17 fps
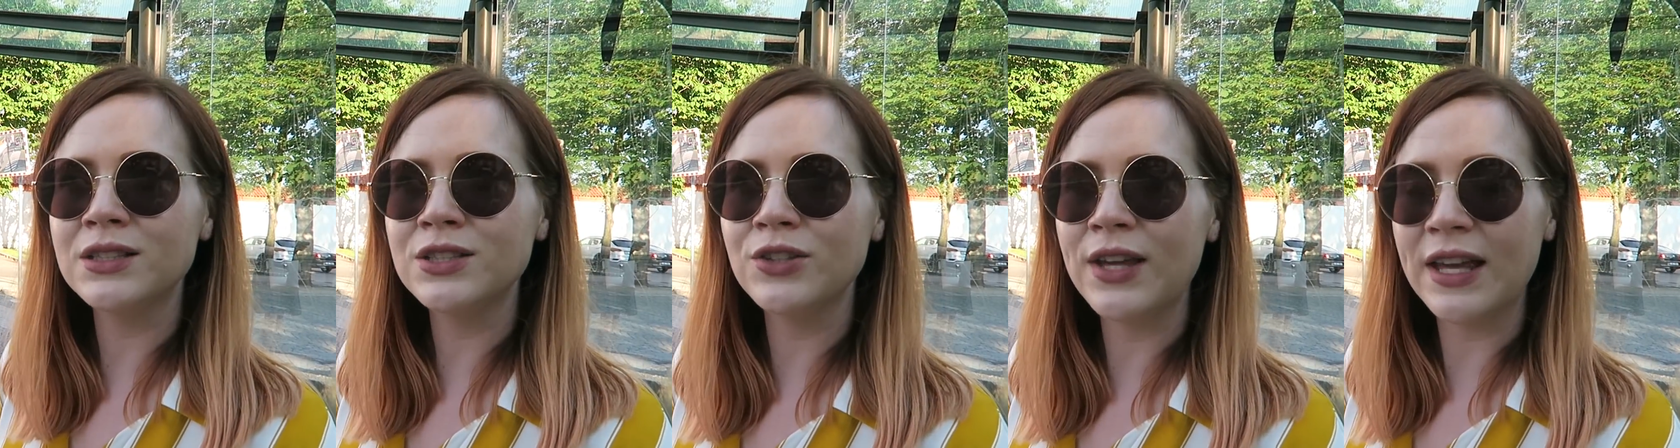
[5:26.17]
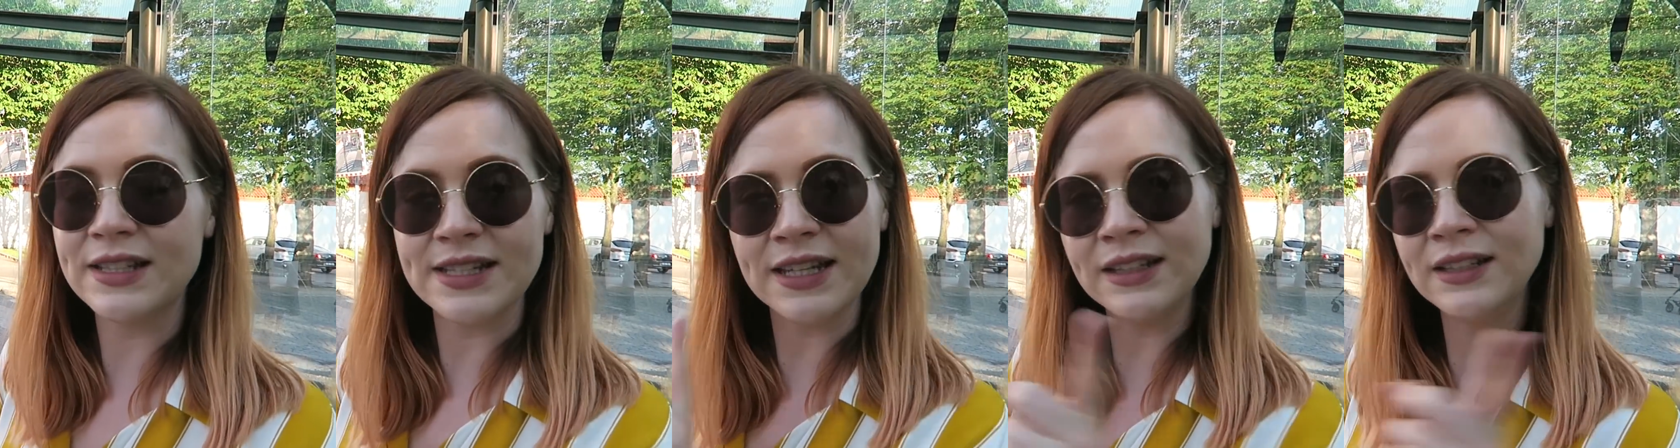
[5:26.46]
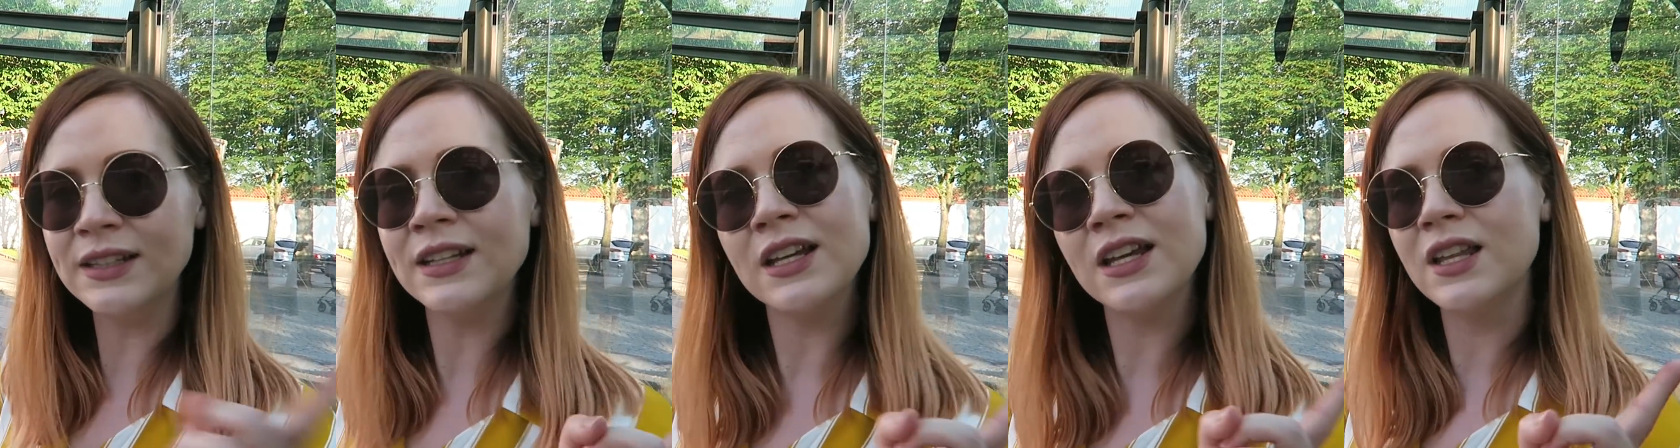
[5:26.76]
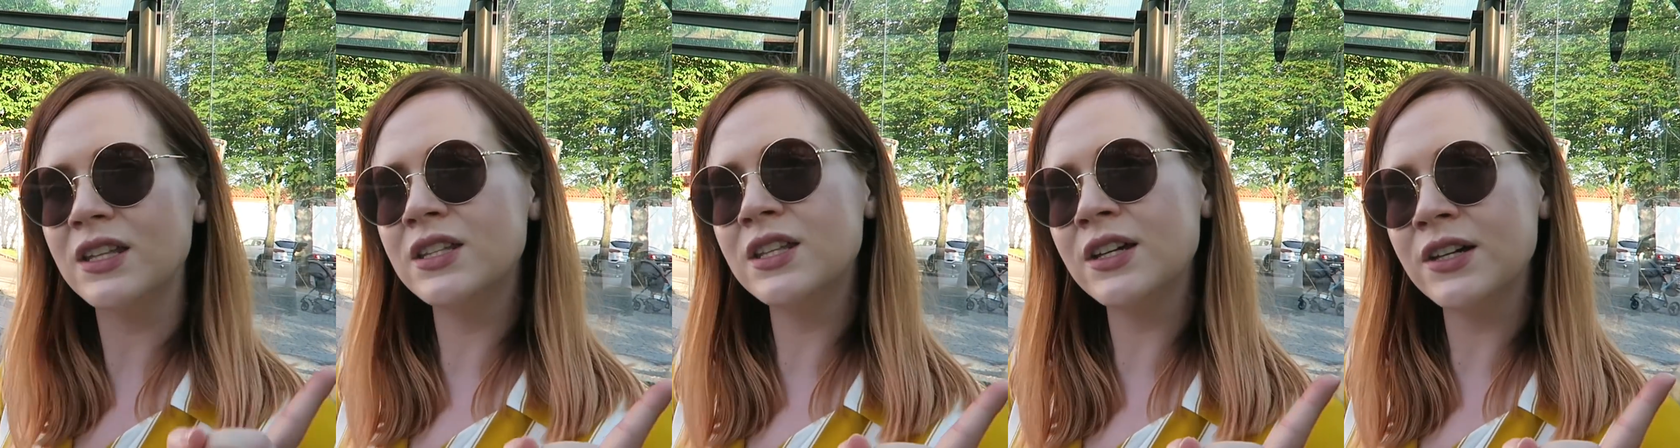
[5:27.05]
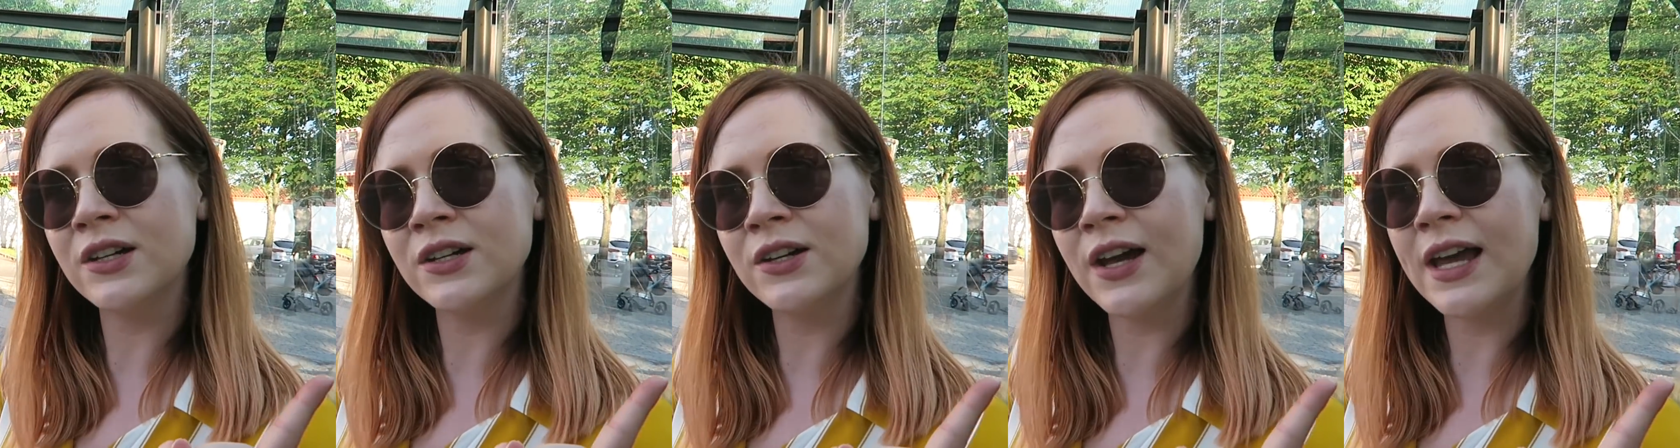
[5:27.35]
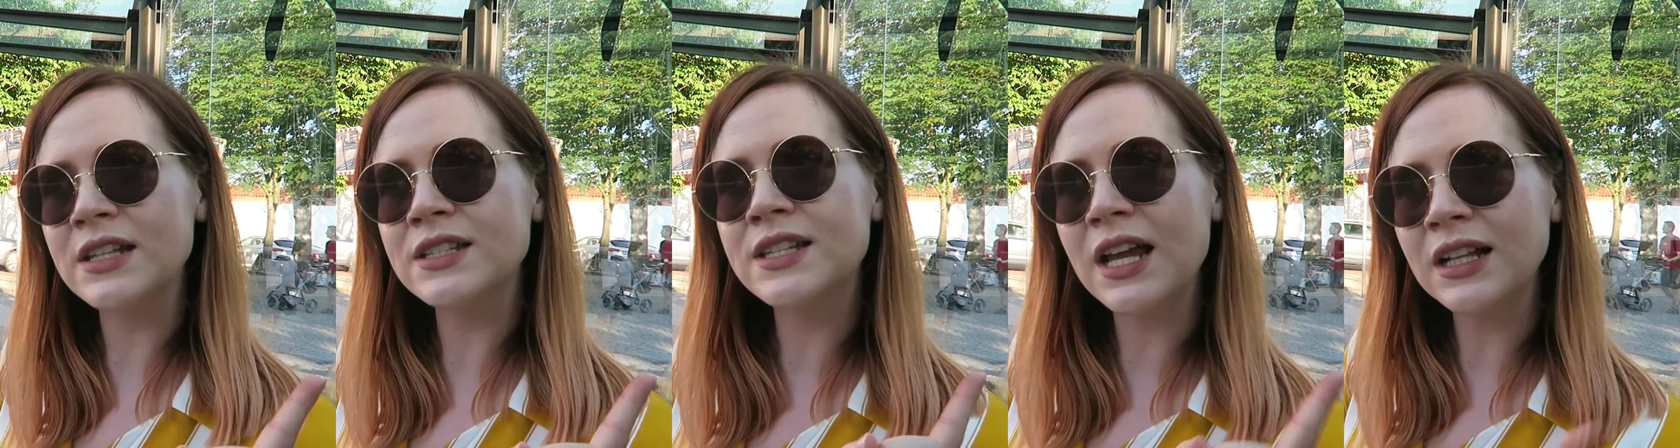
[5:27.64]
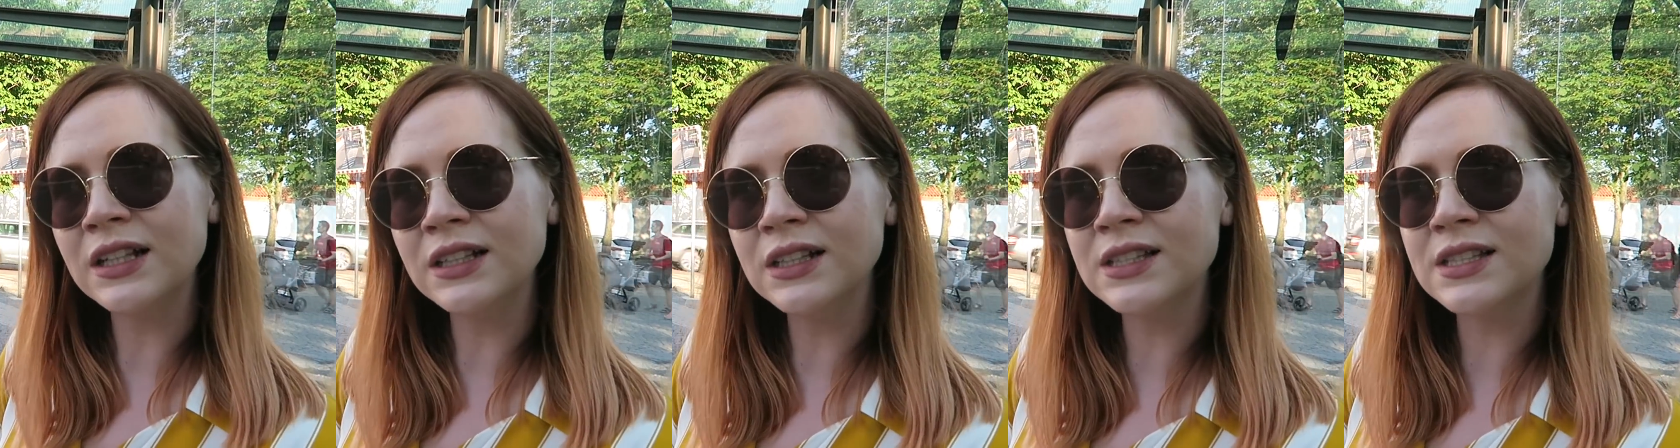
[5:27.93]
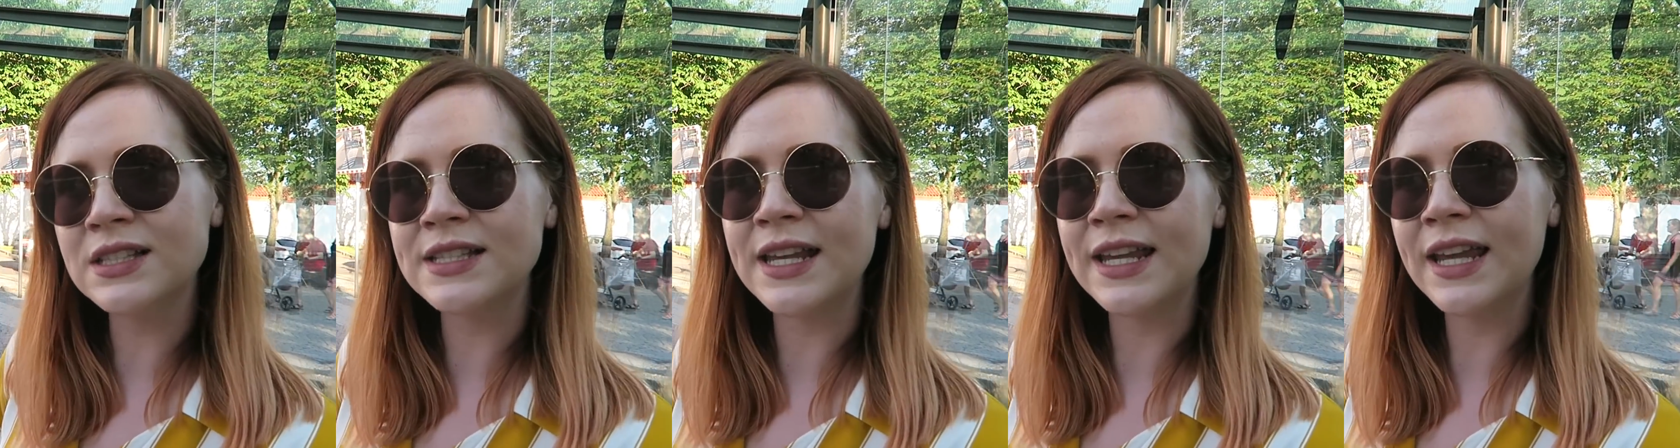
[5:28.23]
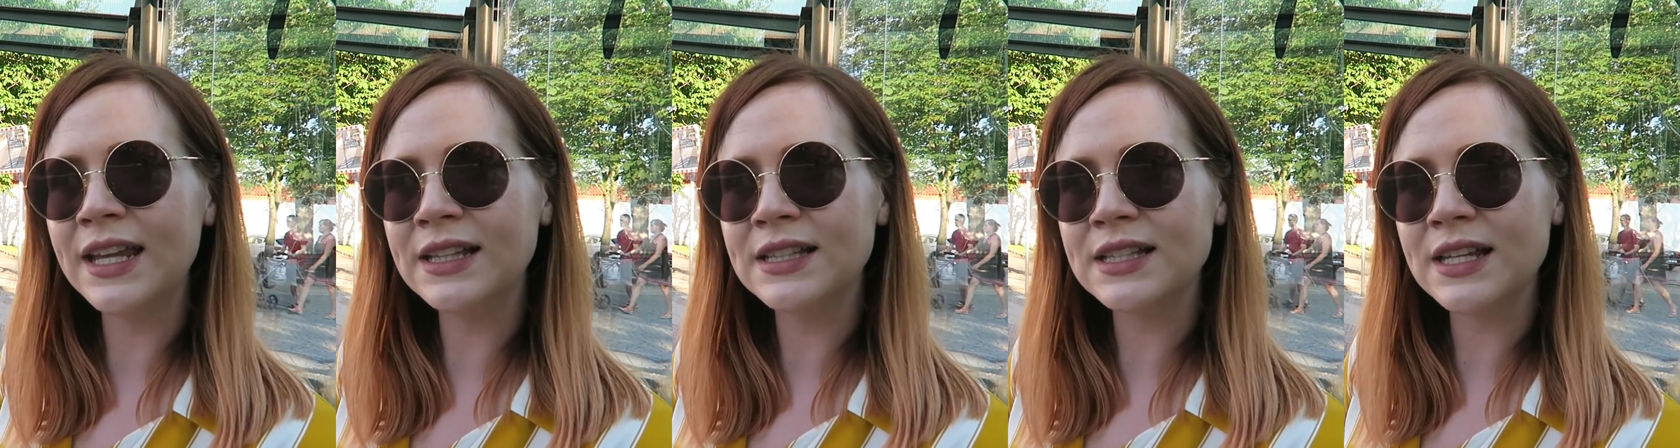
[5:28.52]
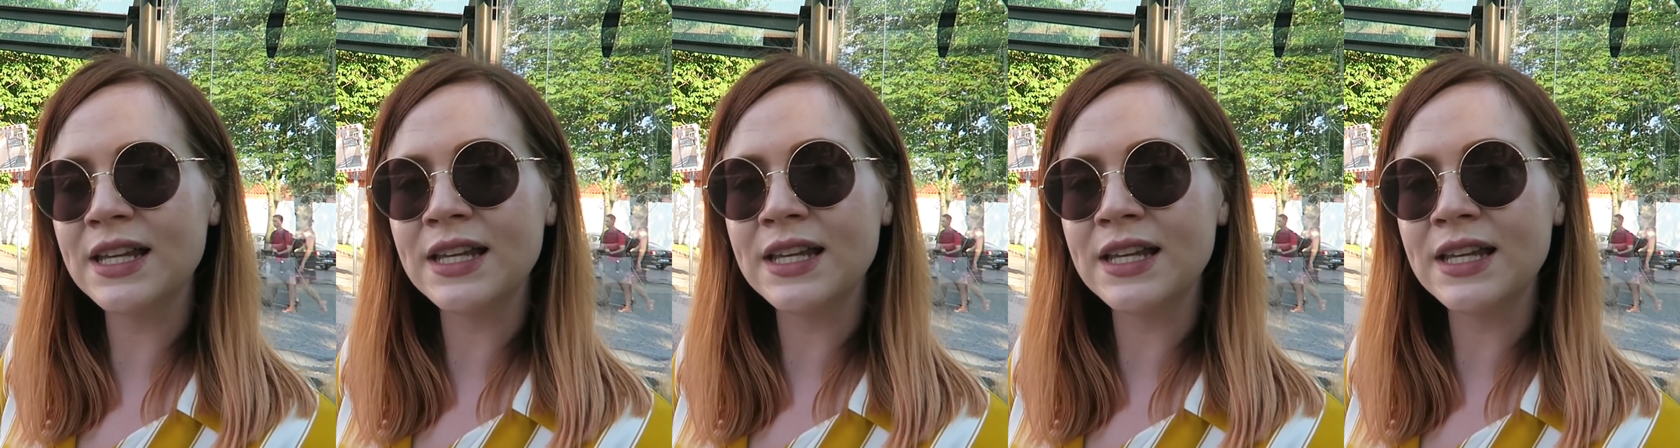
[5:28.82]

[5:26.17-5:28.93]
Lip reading: To get in, the adult ticket